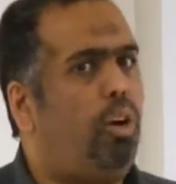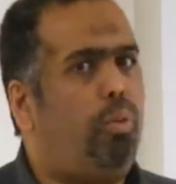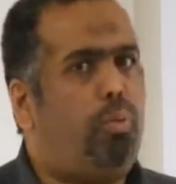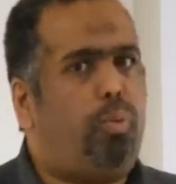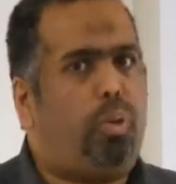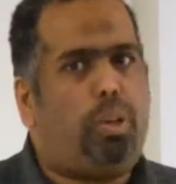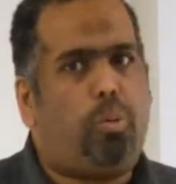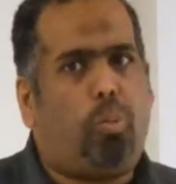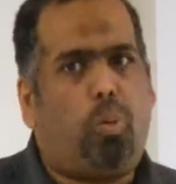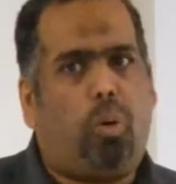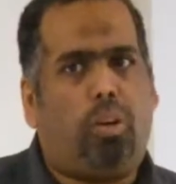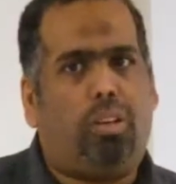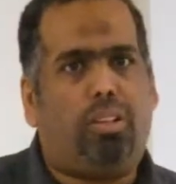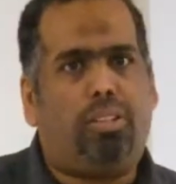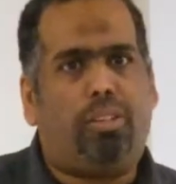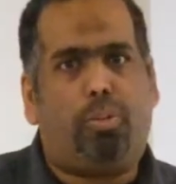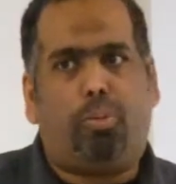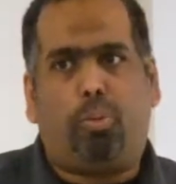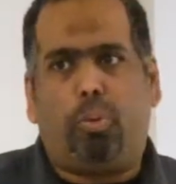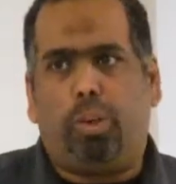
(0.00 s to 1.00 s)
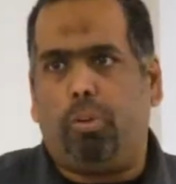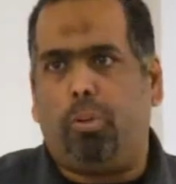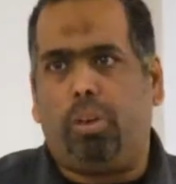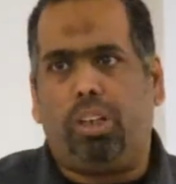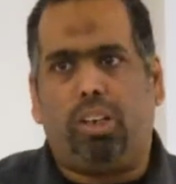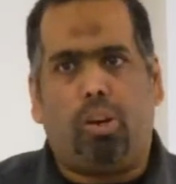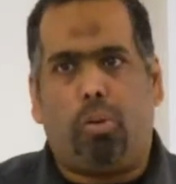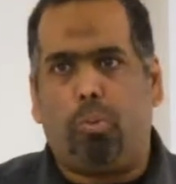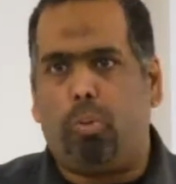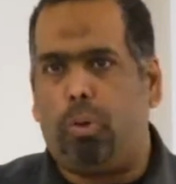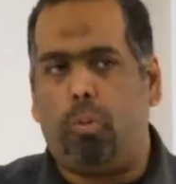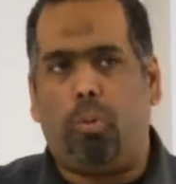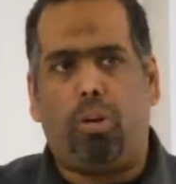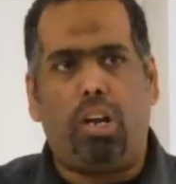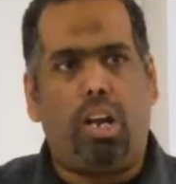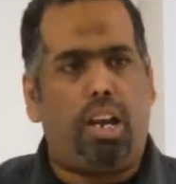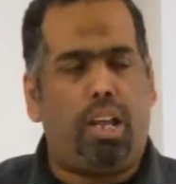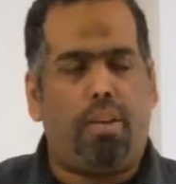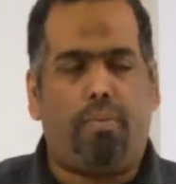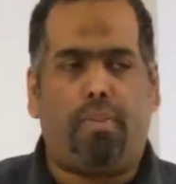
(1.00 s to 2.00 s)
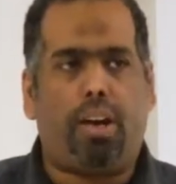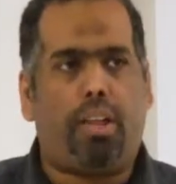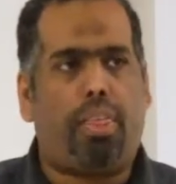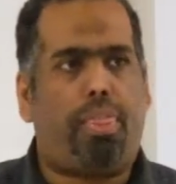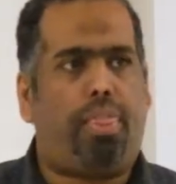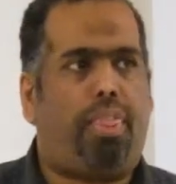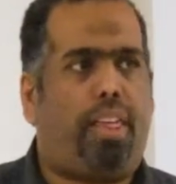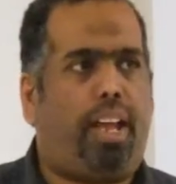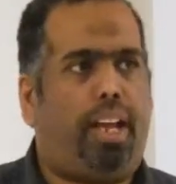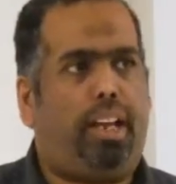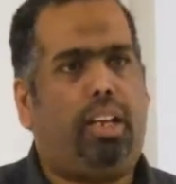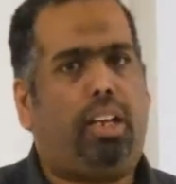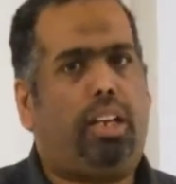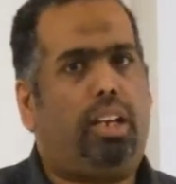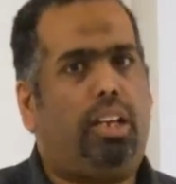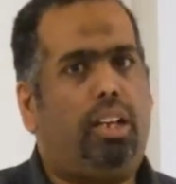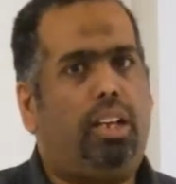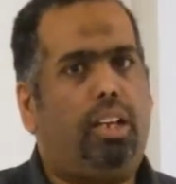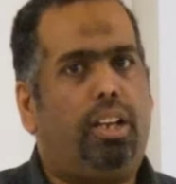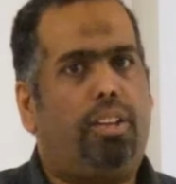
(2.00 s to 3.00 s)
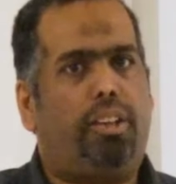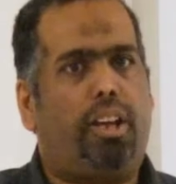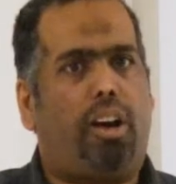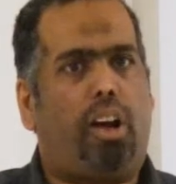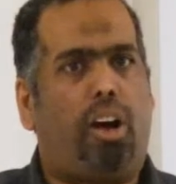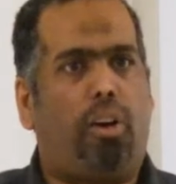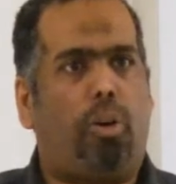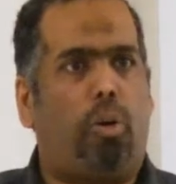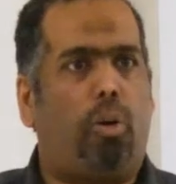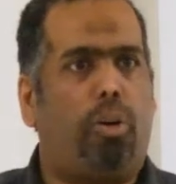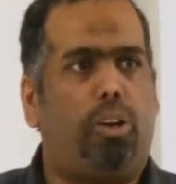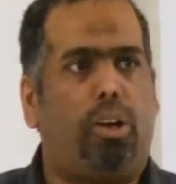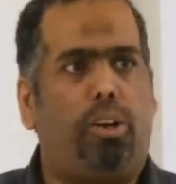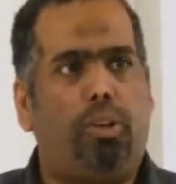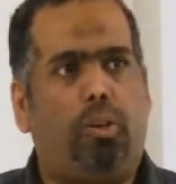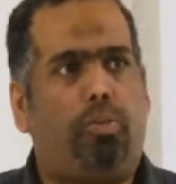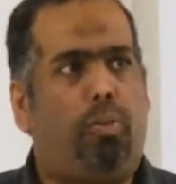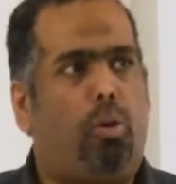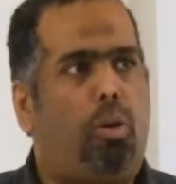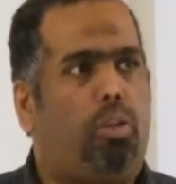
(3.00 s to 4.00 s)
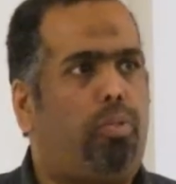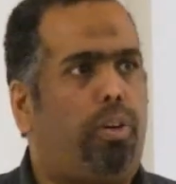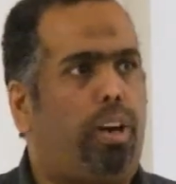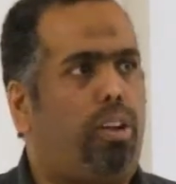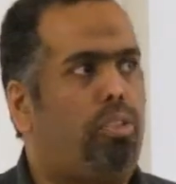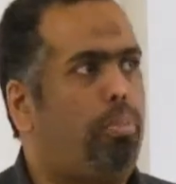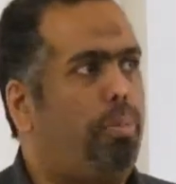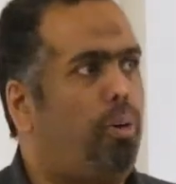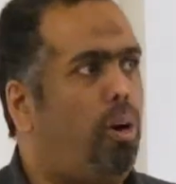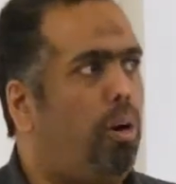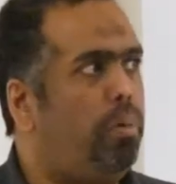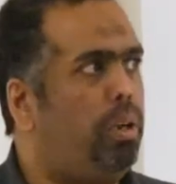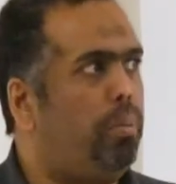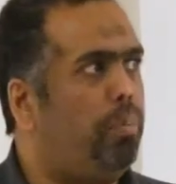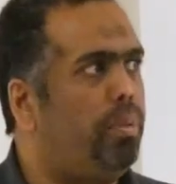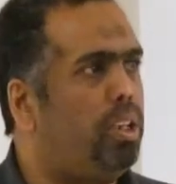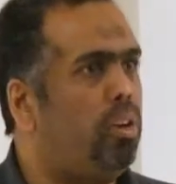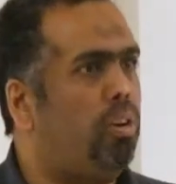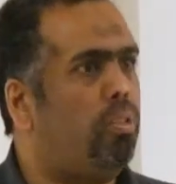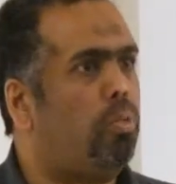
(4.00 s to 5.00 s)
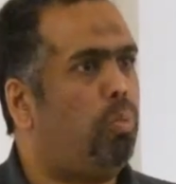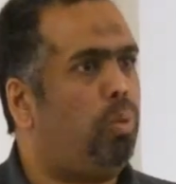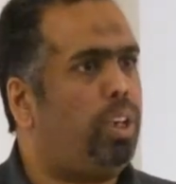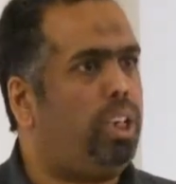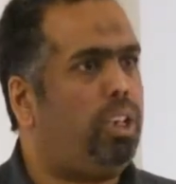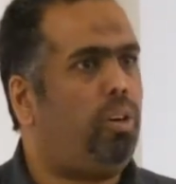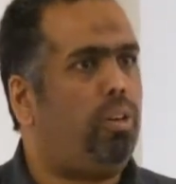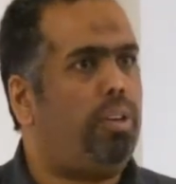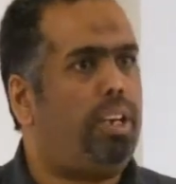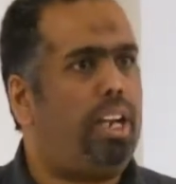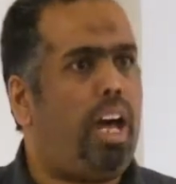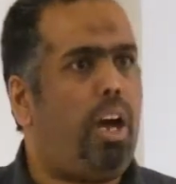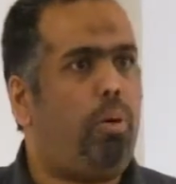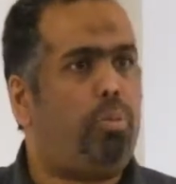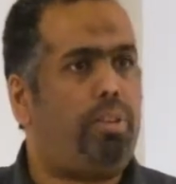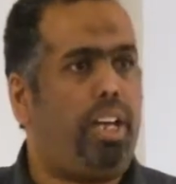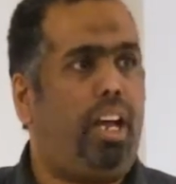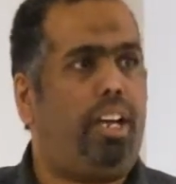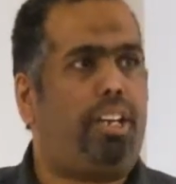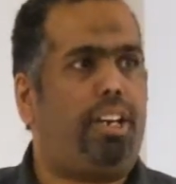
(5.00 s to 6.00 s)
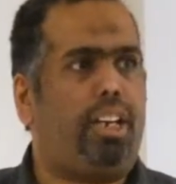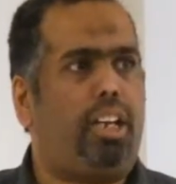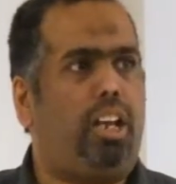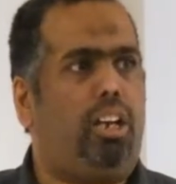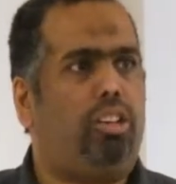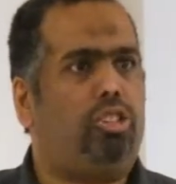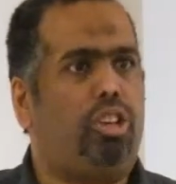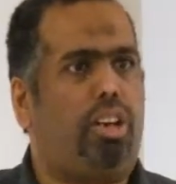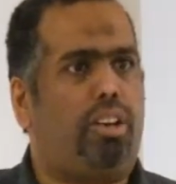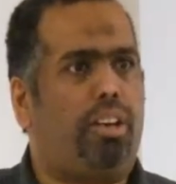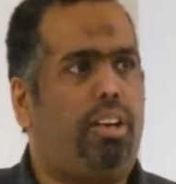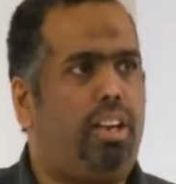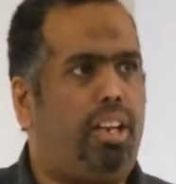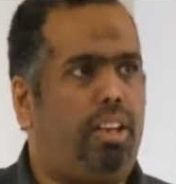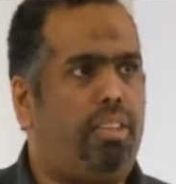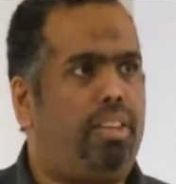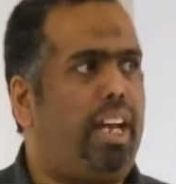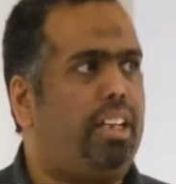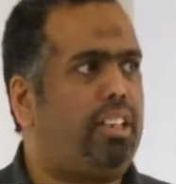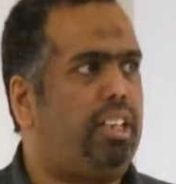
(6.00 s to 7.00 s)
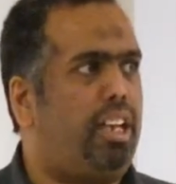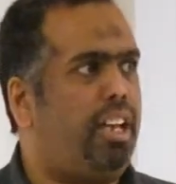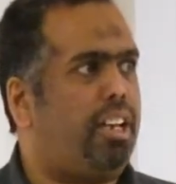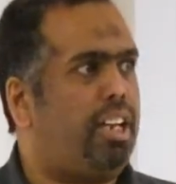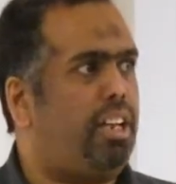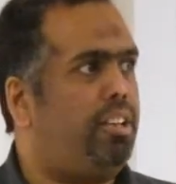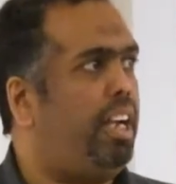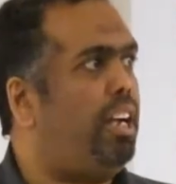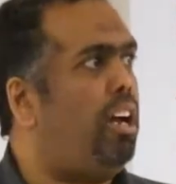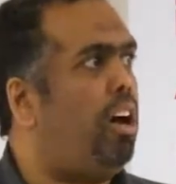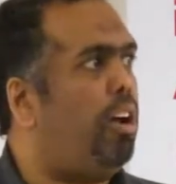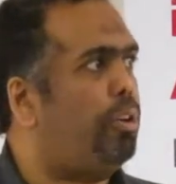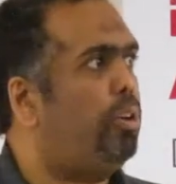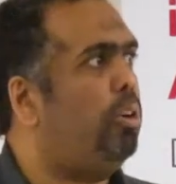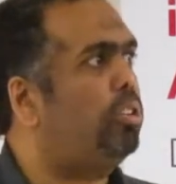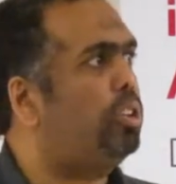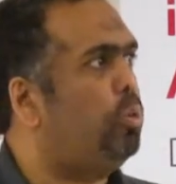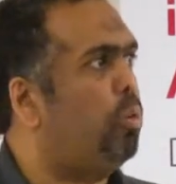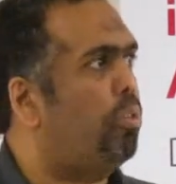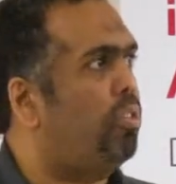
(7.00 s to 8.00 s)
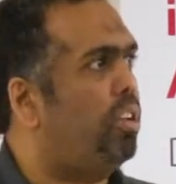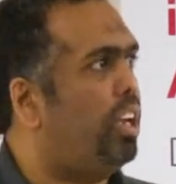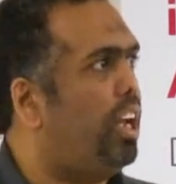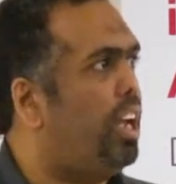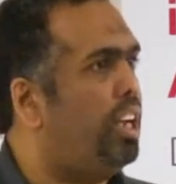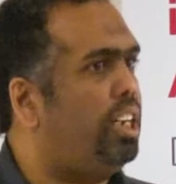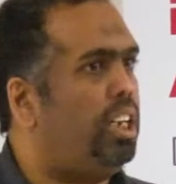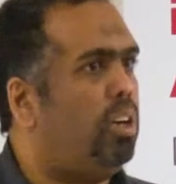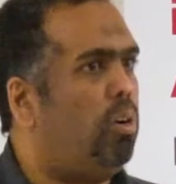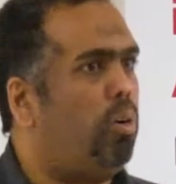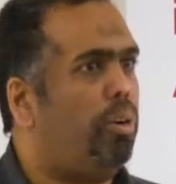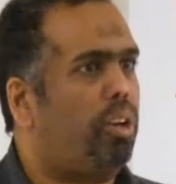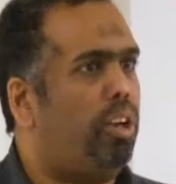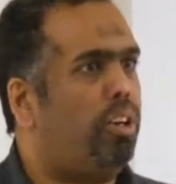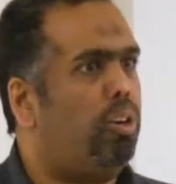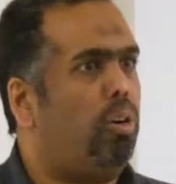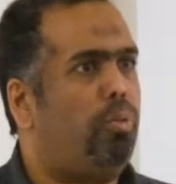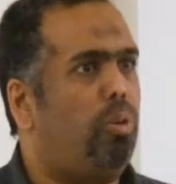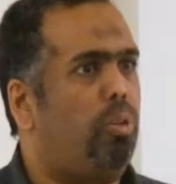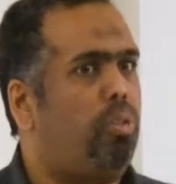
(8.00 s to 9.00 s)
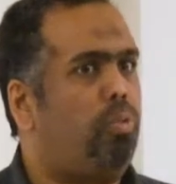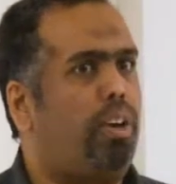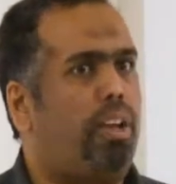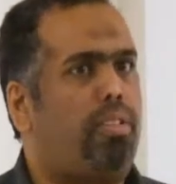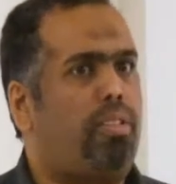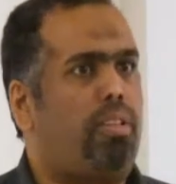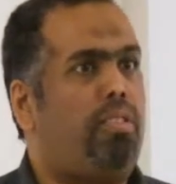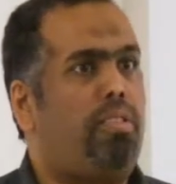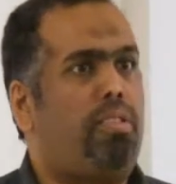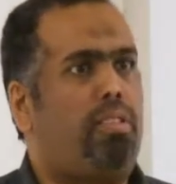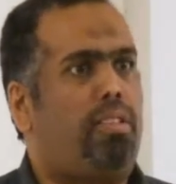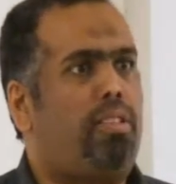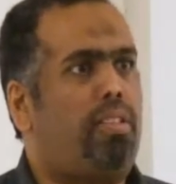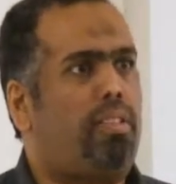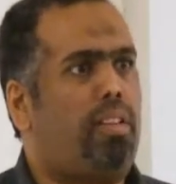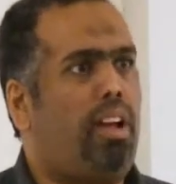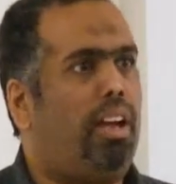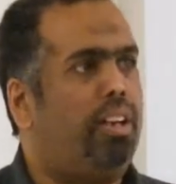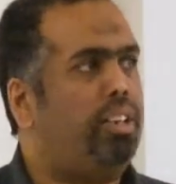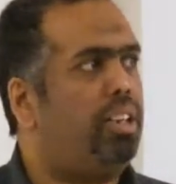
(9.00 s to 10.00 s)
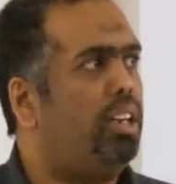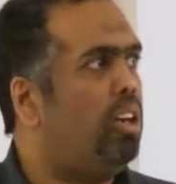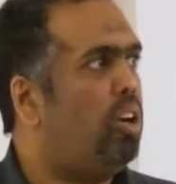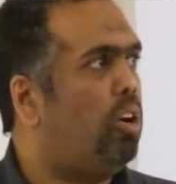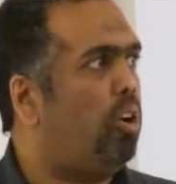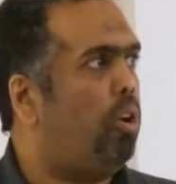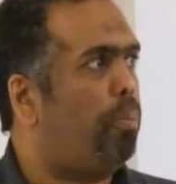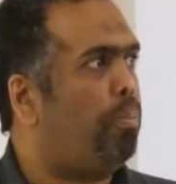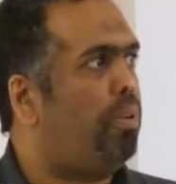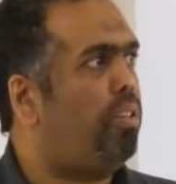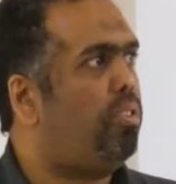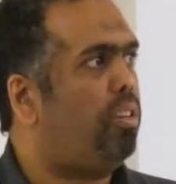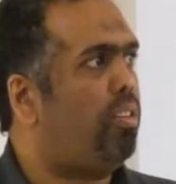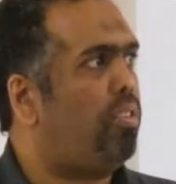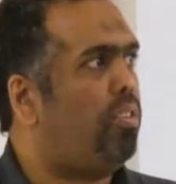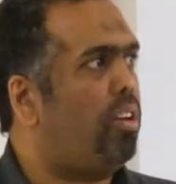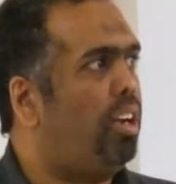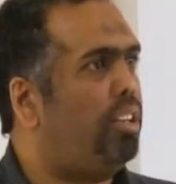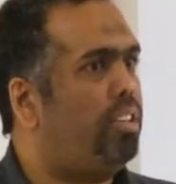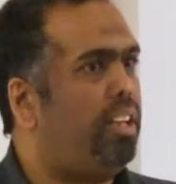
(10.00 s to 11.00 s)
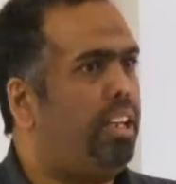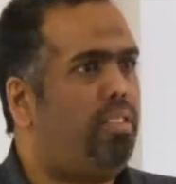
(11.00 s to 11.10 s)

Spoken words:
If we will go, we will never think there are organophosphorus problem, because we know now the agriculture in that area, they are not using any organophosphorus insecticide or pesticide.